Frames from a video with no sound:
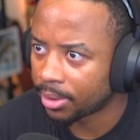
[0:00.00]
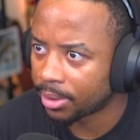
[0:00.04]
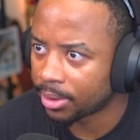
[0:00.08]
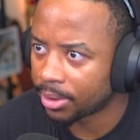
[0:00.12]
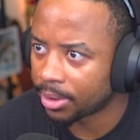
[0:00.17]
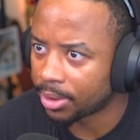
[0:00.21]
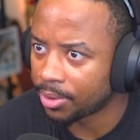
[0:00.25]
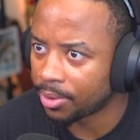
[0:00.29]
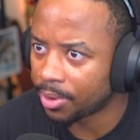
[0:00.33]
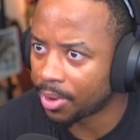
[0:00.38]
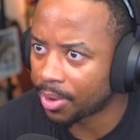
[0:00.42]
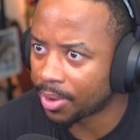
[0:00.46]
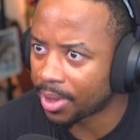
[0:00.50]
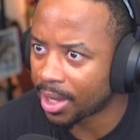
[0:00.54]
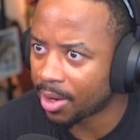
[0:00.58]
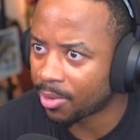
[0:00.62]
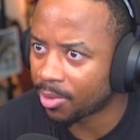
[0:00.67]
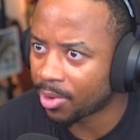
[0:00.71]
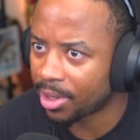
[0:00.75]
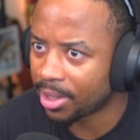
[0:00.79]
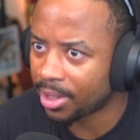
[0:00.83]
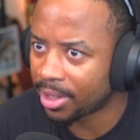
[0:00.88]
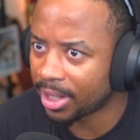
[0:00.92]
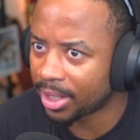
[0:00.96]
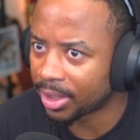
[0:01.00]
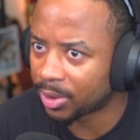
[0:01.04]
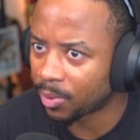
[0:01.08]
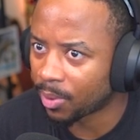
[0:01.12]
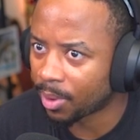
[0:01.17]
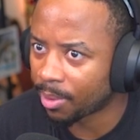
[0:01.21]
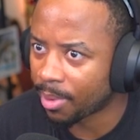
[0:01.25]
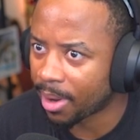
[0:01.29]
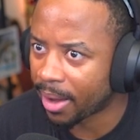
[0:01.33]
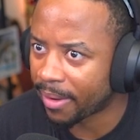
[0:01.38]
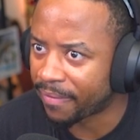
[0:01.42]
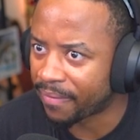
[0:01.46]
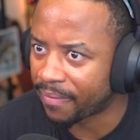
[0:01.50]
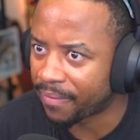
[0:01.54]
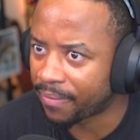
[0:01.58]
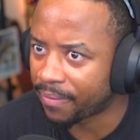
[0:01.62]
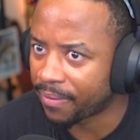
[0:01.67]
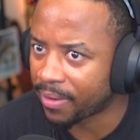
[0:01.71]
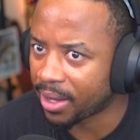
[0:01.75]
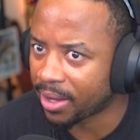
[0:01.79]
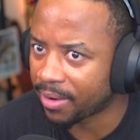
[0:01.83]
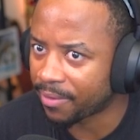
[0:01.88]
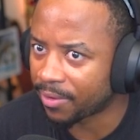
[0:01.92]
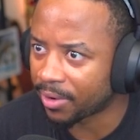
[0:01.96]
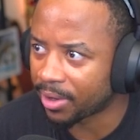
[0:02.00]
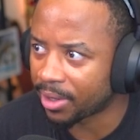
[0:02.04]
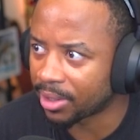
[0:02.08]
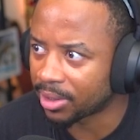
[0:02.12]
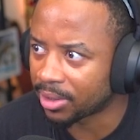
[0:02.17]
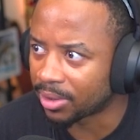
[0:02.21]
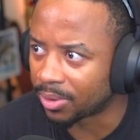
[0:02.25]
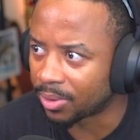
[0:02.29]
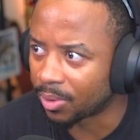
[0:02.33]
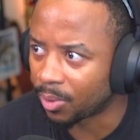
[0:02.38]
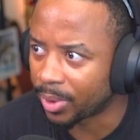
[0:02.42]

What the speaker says: Do you know that one? It's one of my favorites.